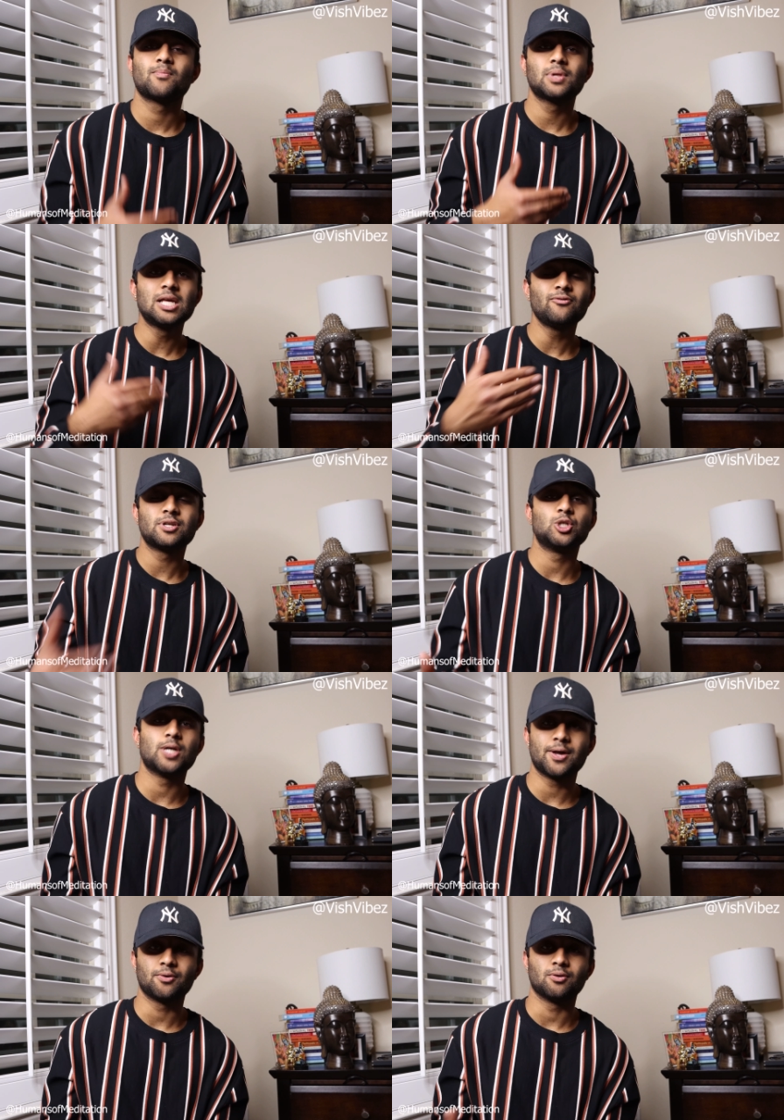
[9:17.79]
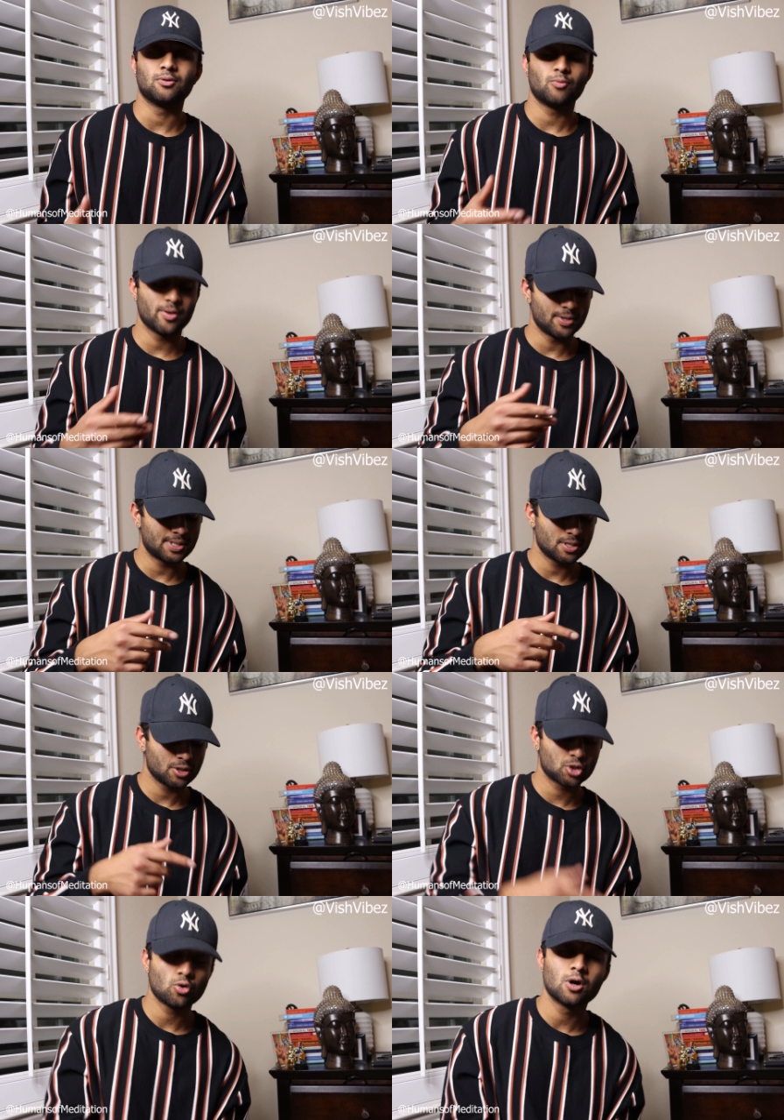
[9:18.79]
belief in general, whether it's
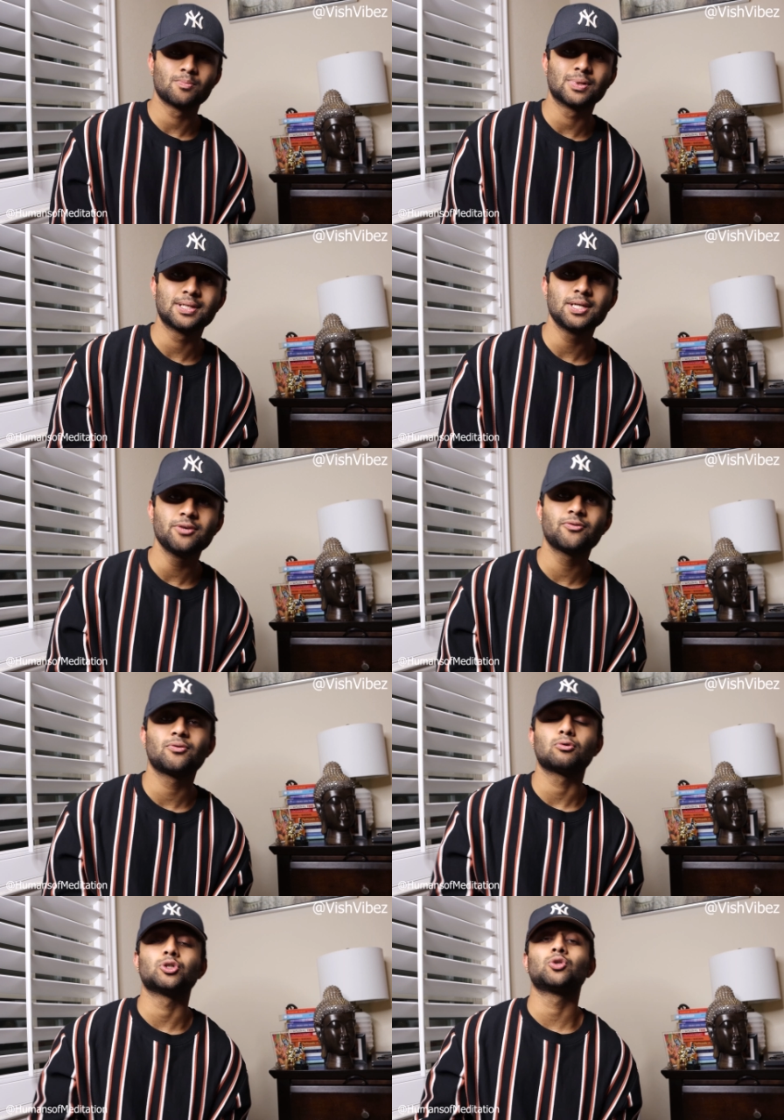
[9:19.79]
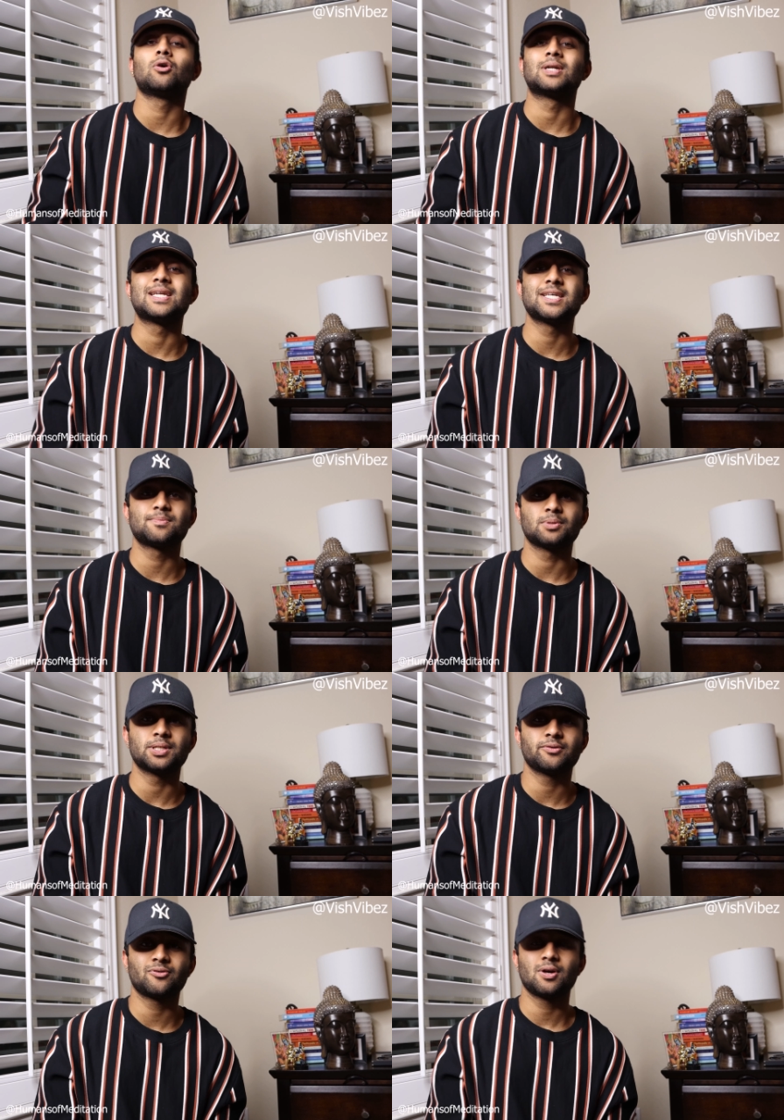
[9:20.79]
strong belief or strong
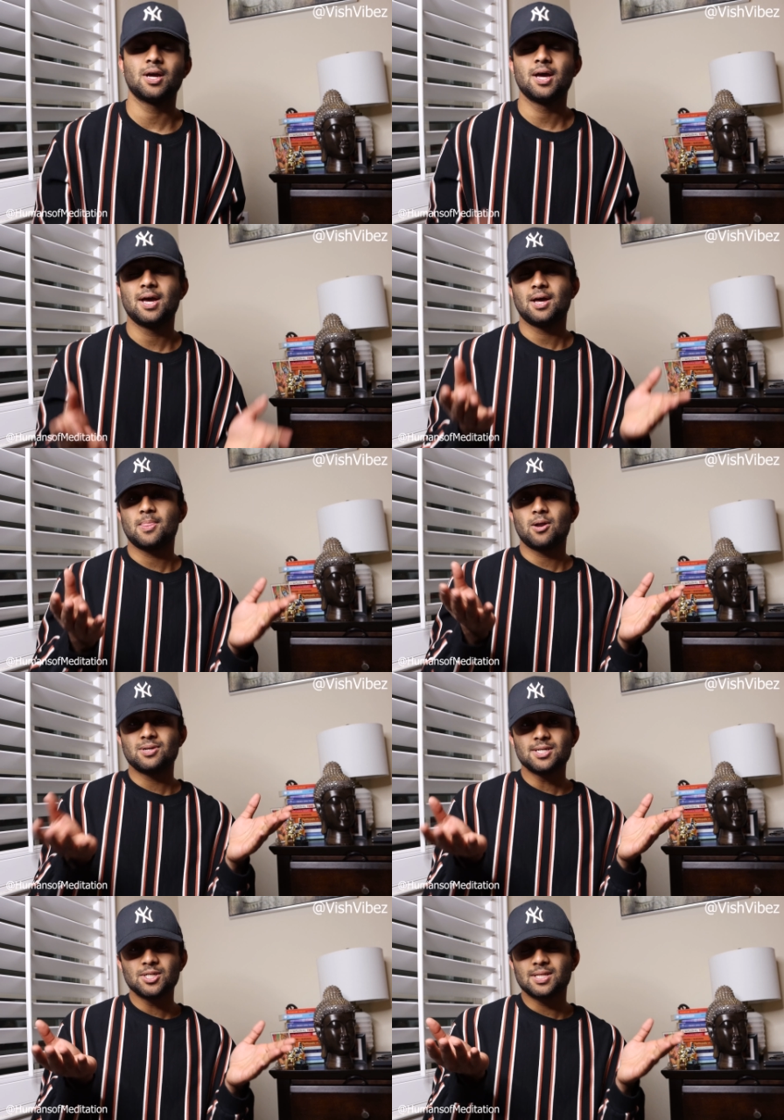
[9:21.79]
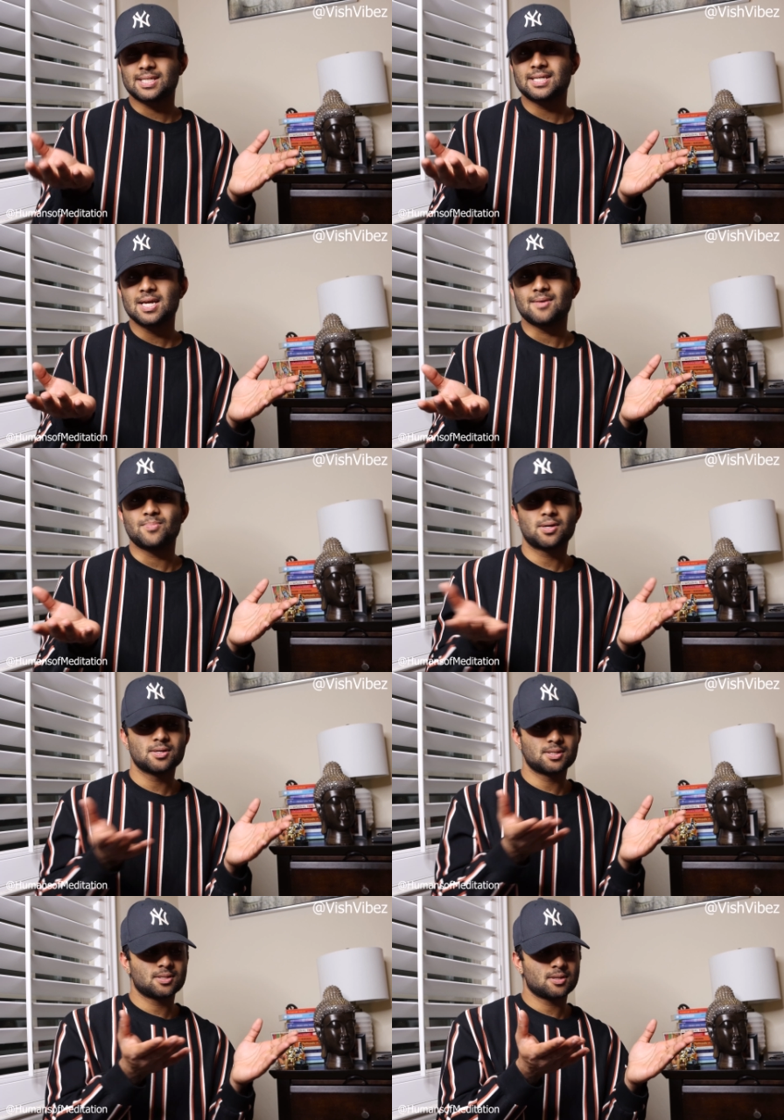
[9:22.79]
disbelief, they're essentially the same
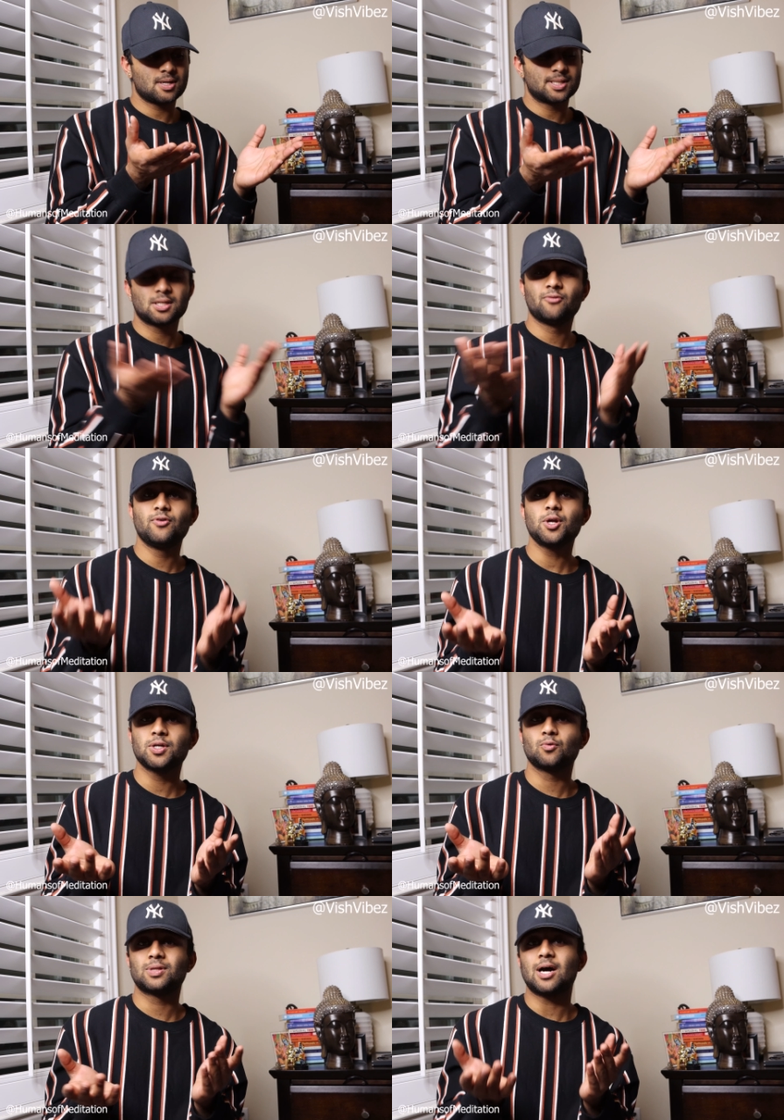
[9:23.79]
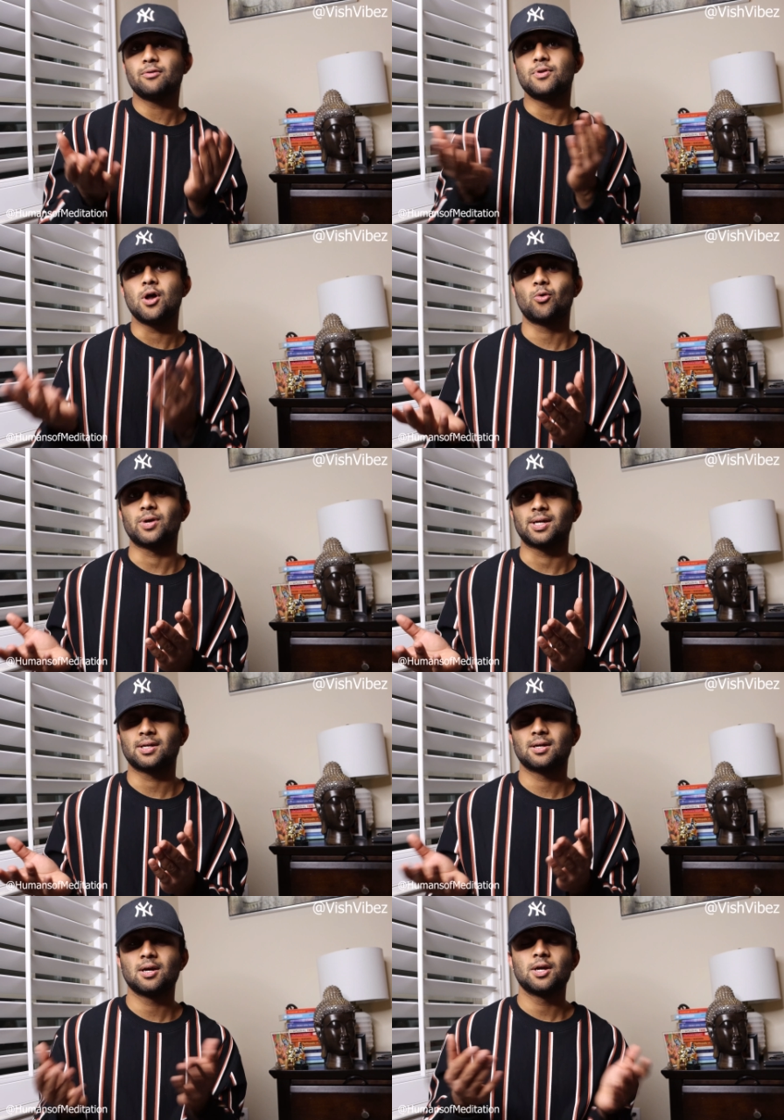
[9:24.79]
because it's conviction without knowing.
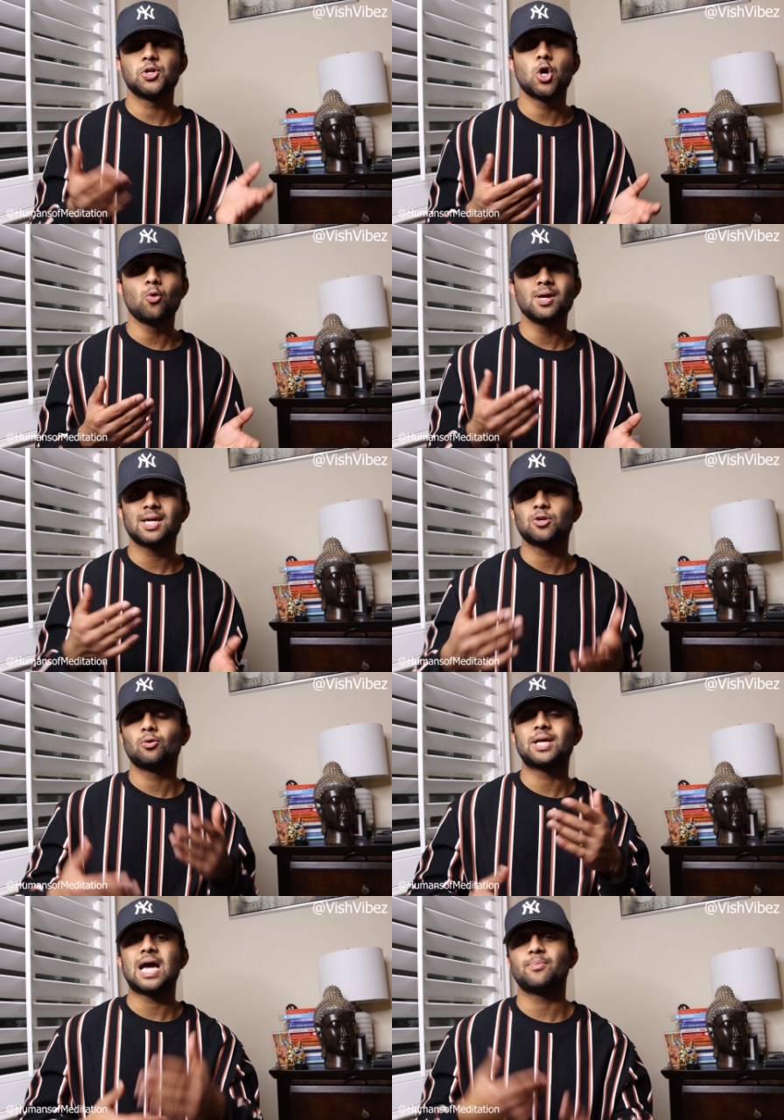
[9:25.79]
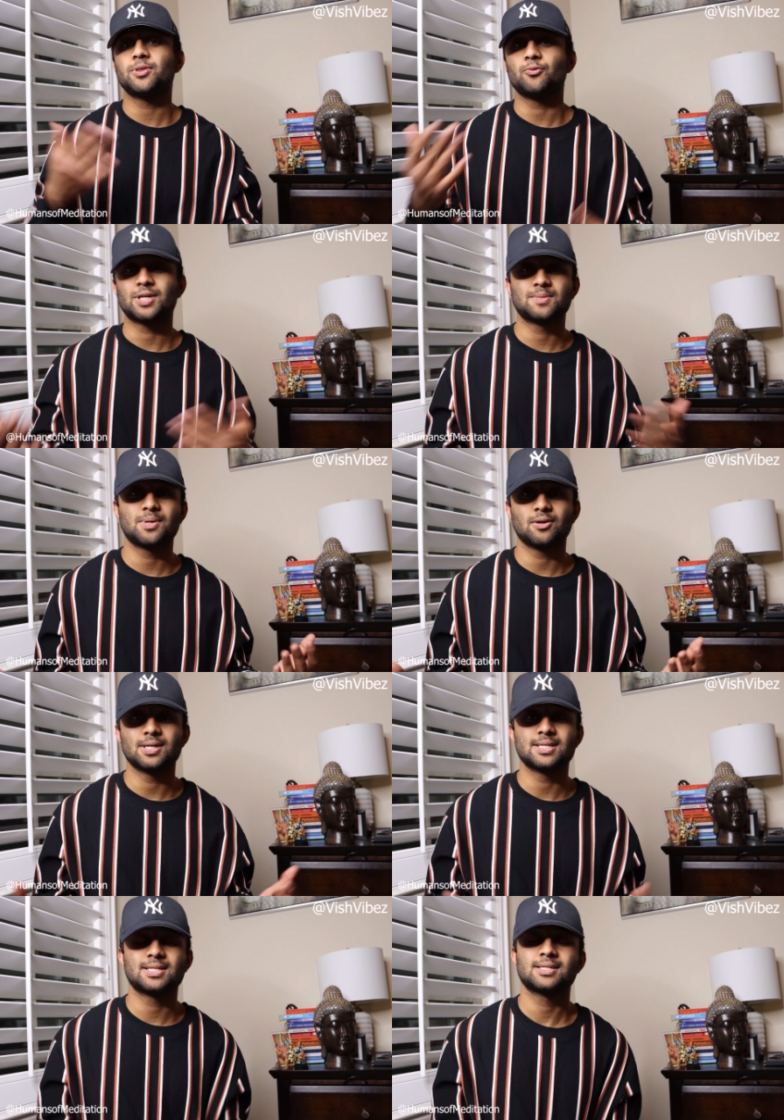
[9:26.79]
Knowing can only happen through
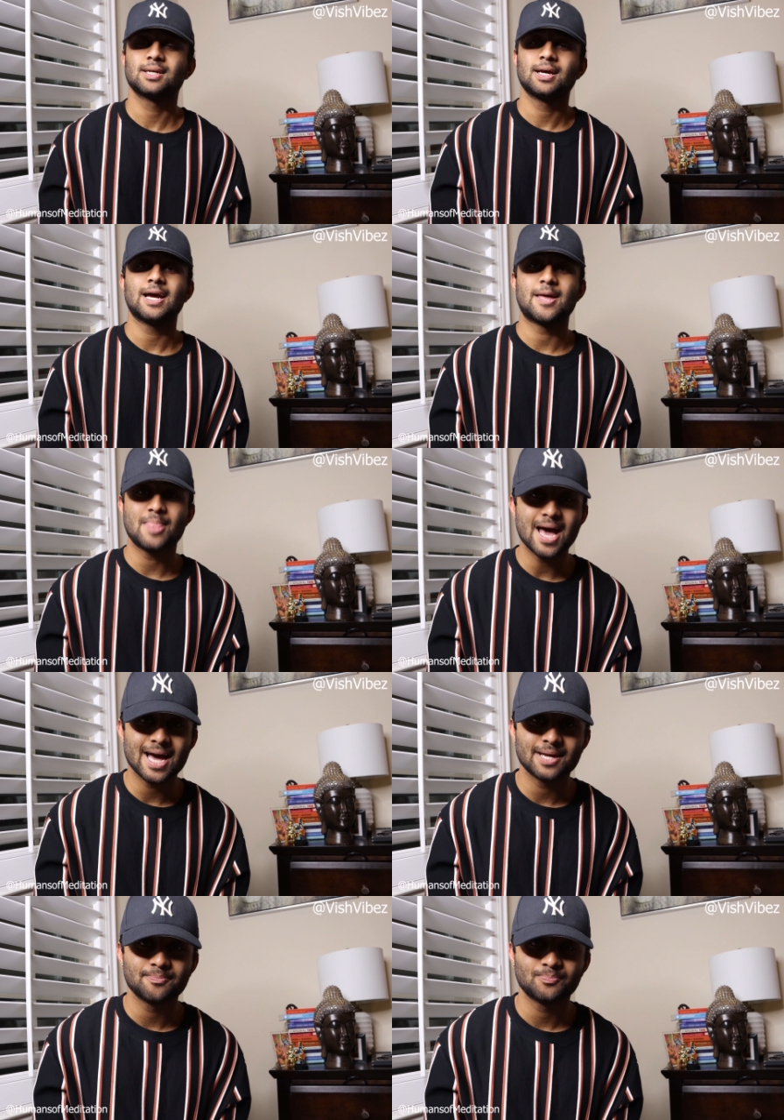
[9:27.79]
experience, and that